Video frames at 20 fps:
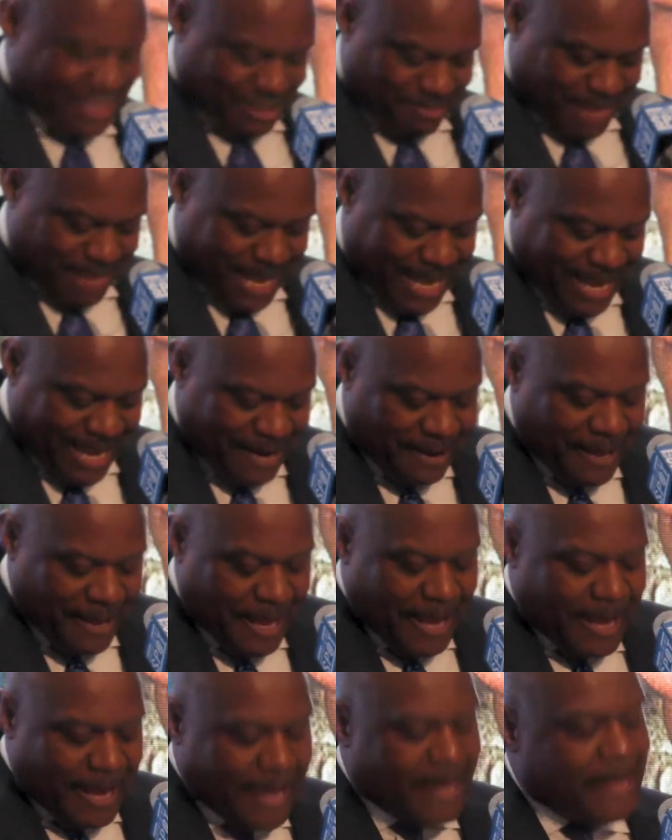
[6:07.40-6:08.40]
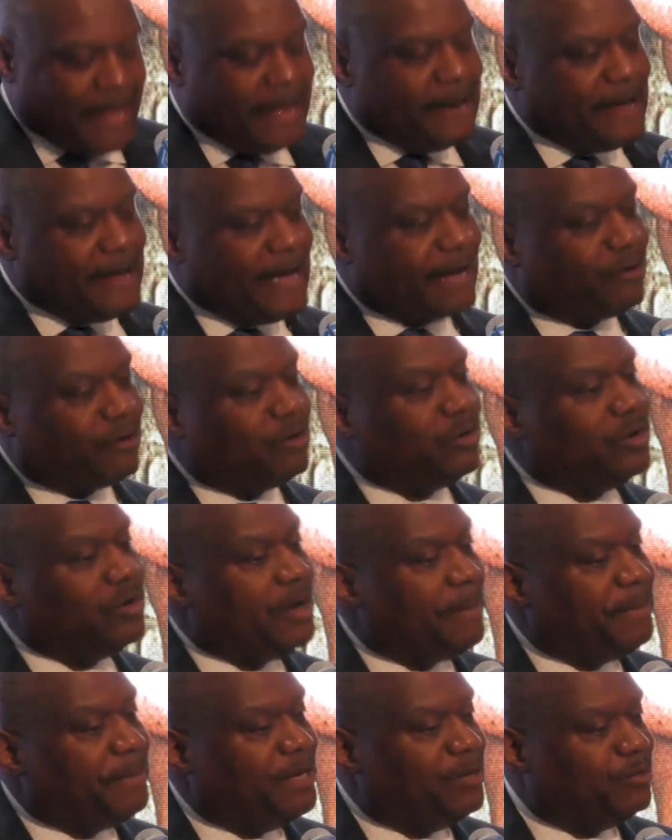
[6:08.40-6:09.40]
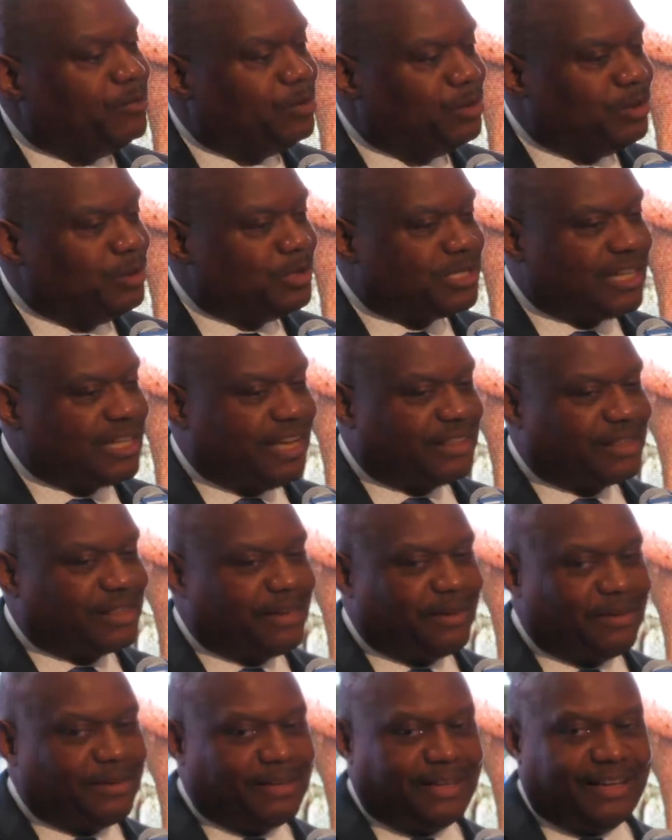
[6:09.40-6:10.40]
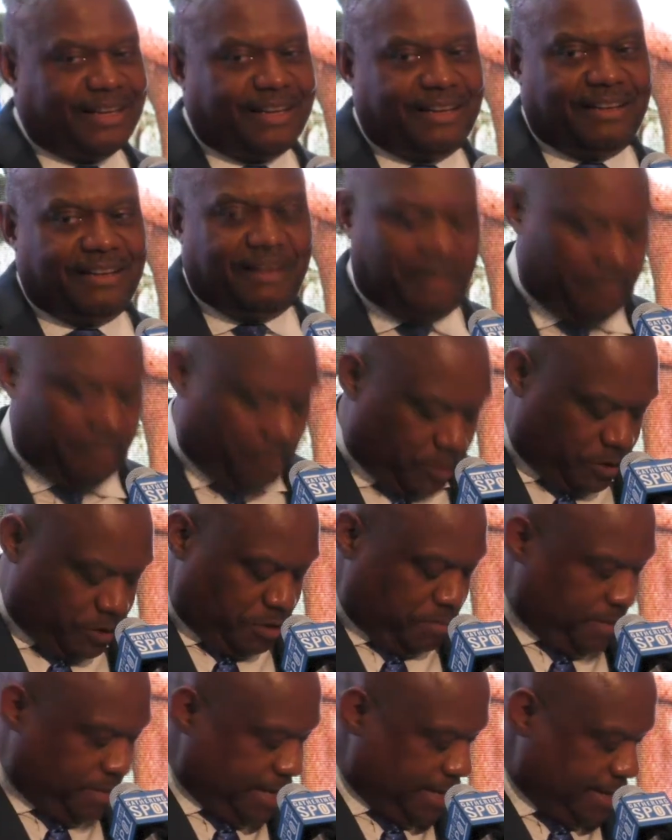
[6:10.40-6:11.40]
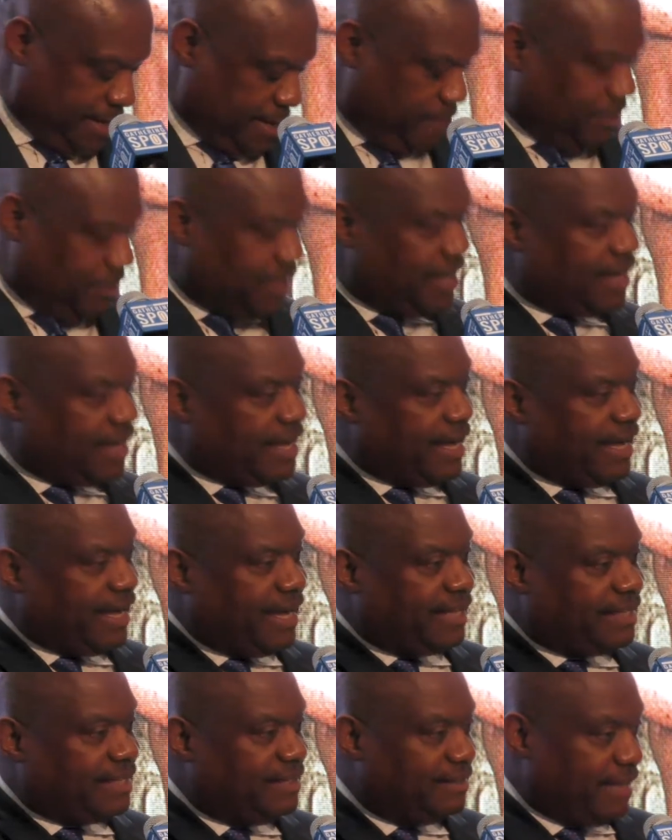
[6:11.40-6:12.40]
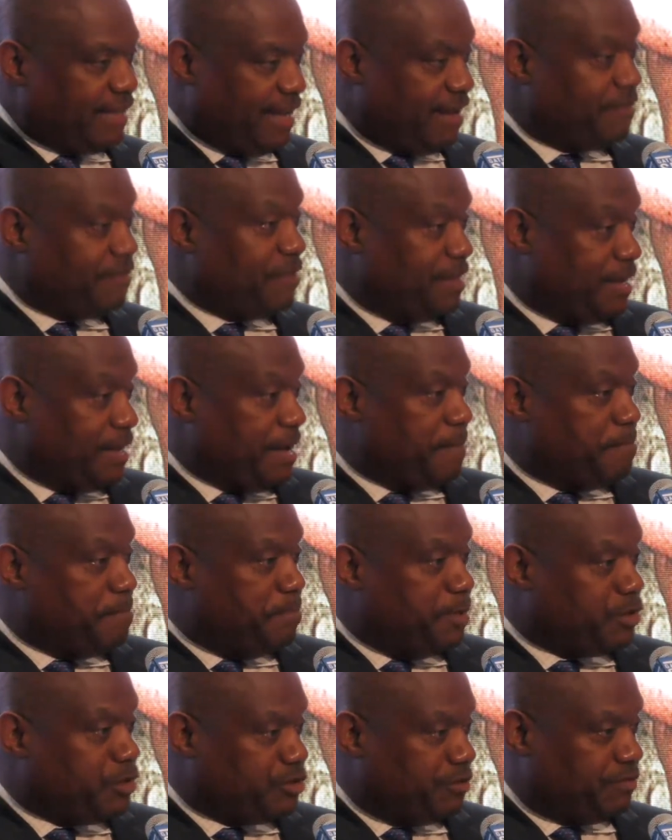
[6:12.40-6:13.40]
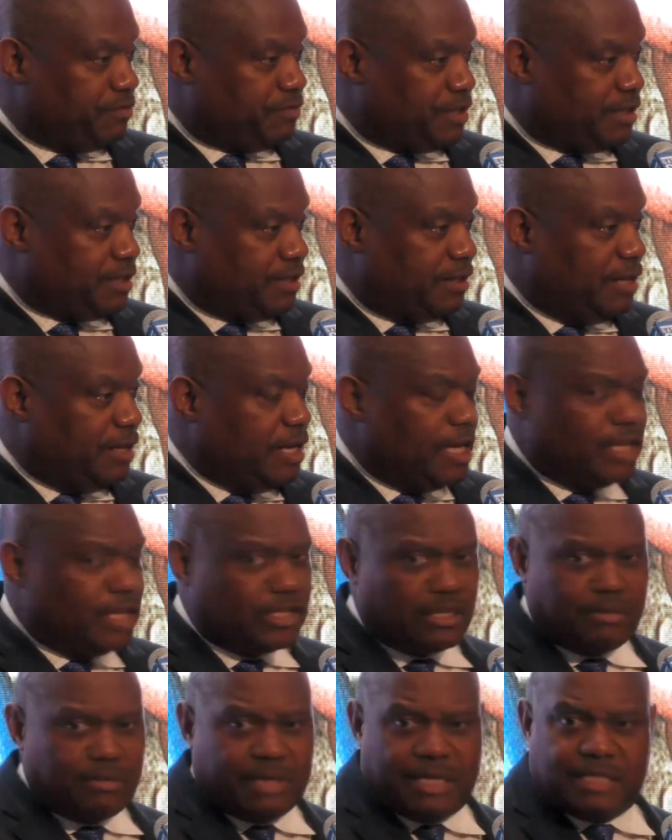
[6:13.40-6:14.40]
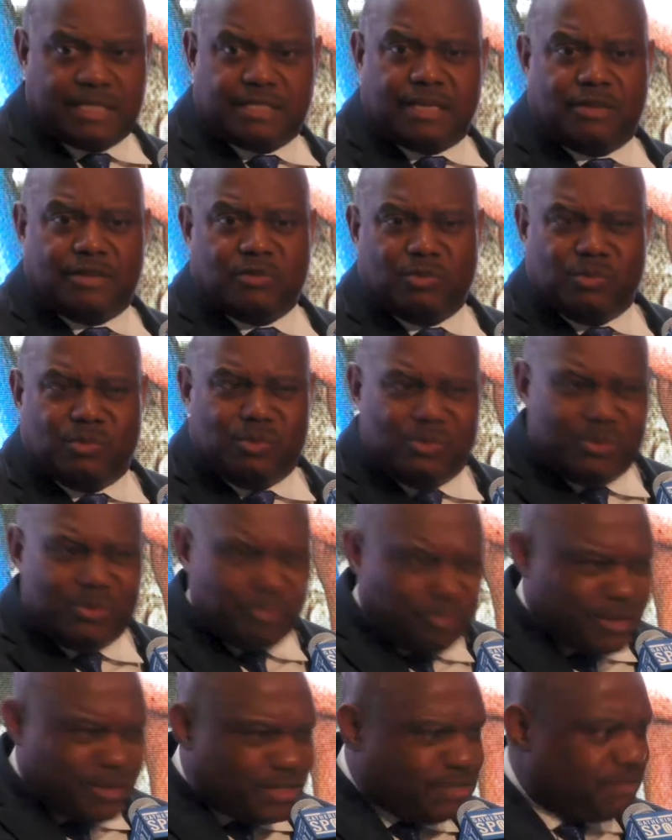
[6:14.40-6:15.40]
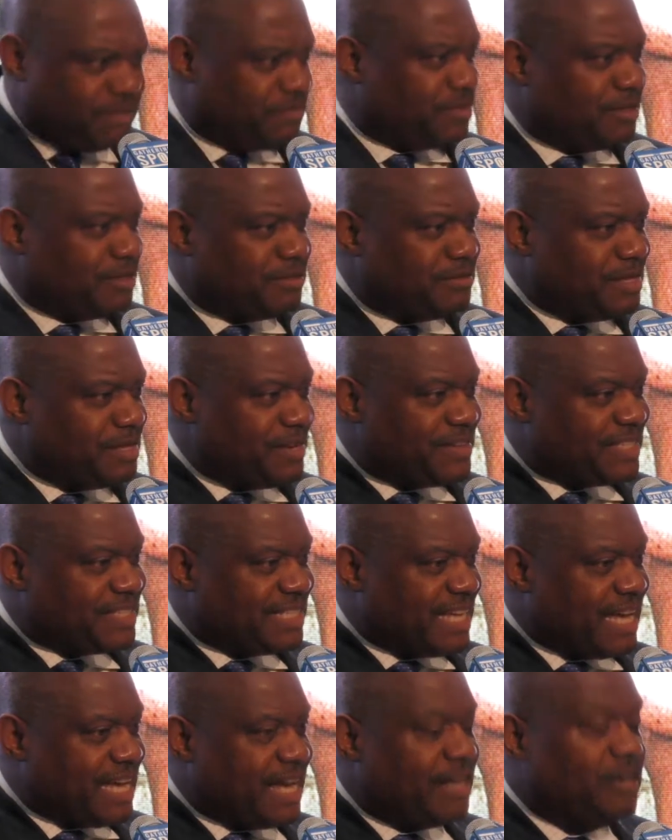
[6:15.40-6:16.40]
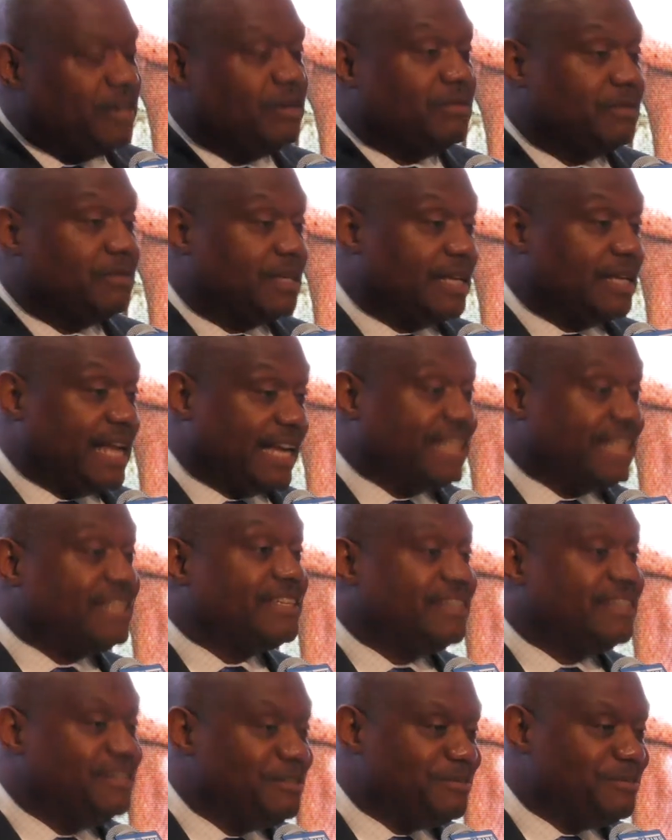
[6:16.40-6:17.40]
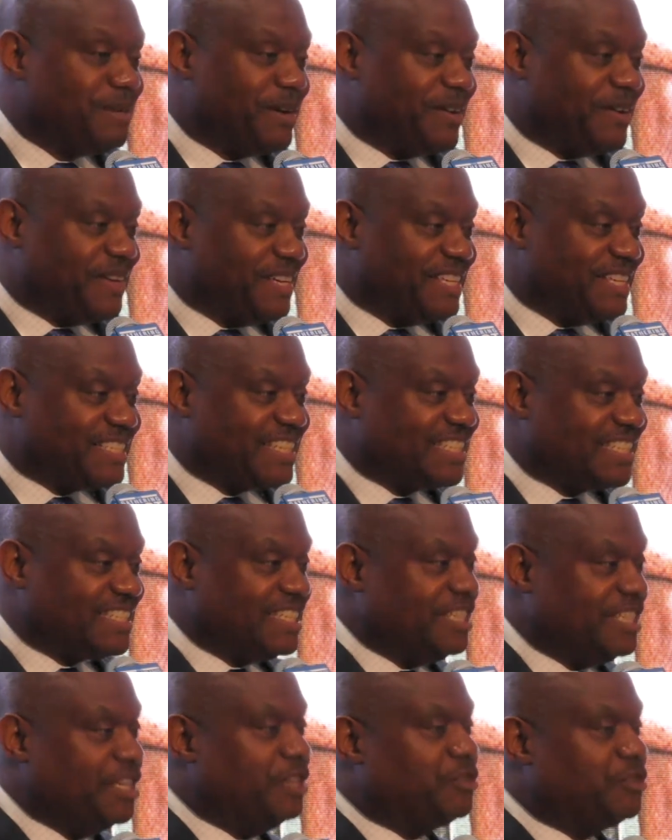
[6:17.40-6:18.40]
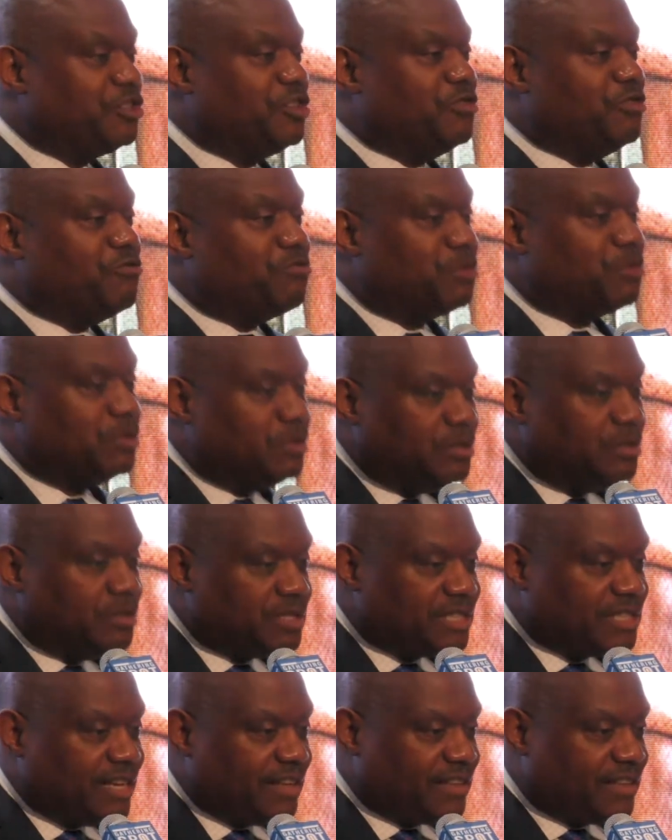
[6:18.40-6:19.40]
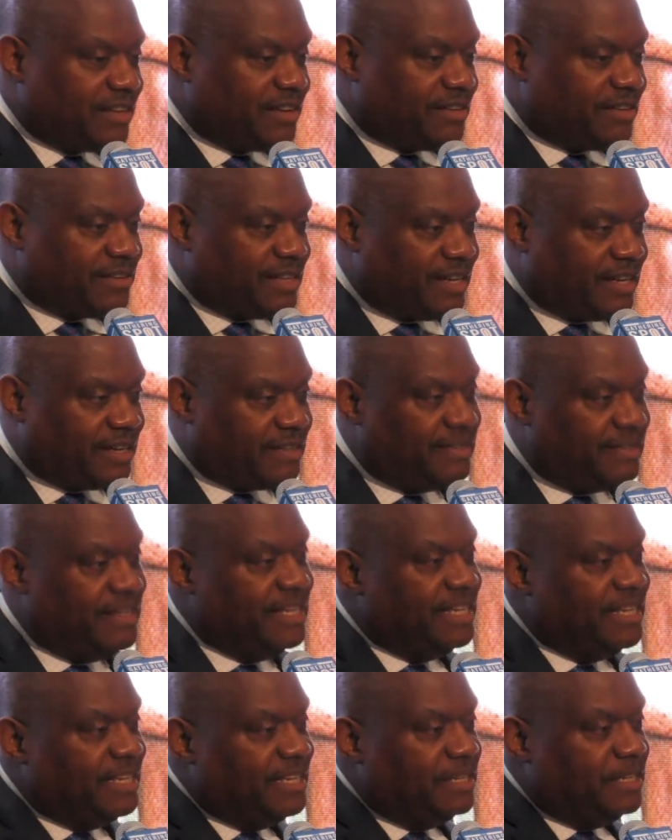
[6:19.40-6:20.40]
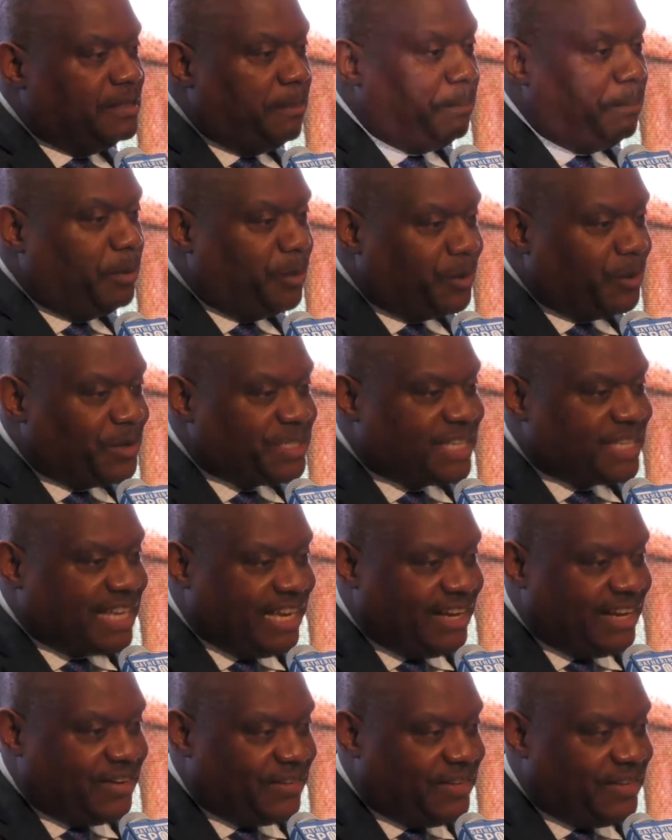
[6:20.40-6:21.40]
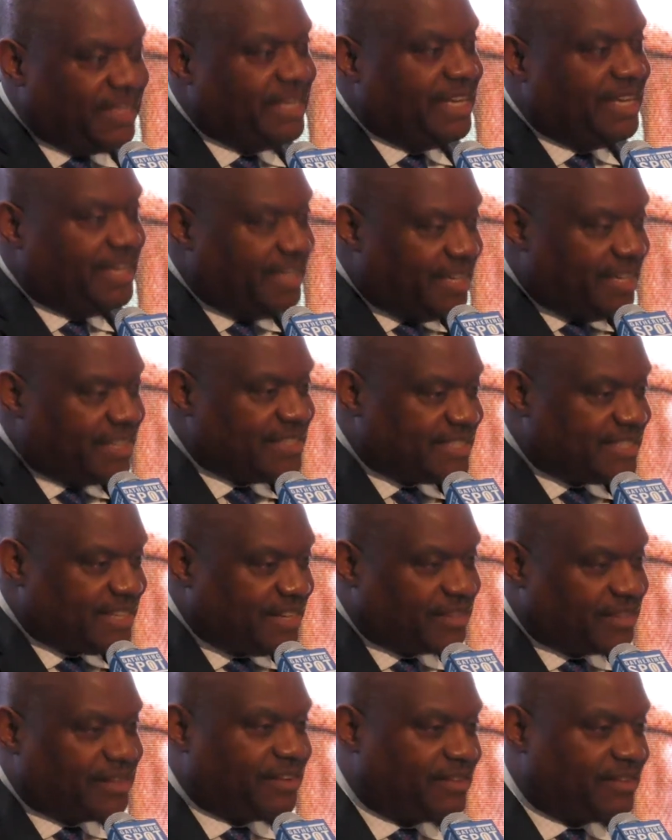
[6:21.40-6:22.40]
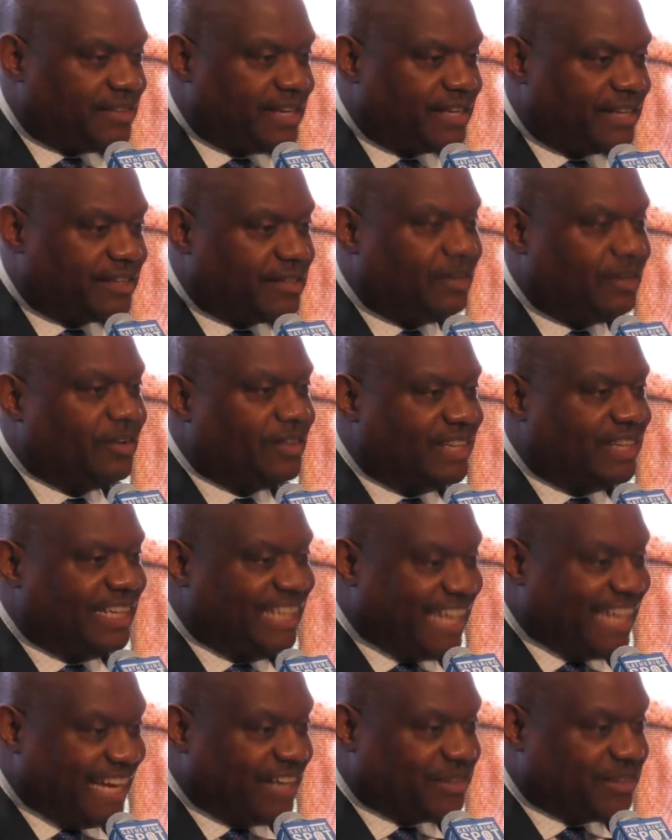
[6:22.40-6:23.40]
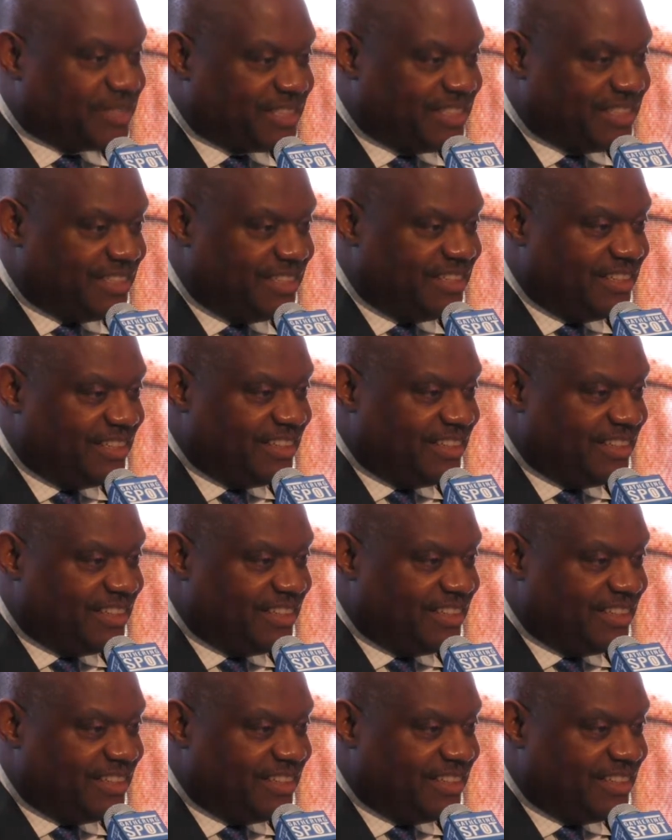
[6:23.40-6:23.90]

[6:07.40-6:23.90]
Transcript: man, and I grew up in rural South Carolina. On my name tag, I have the name Bishopville, and somebody says, Bishopville, where is that? Well, I can tell you where it is. It's in rural South Carolina, in the poorest county in South Carolina called Lee County.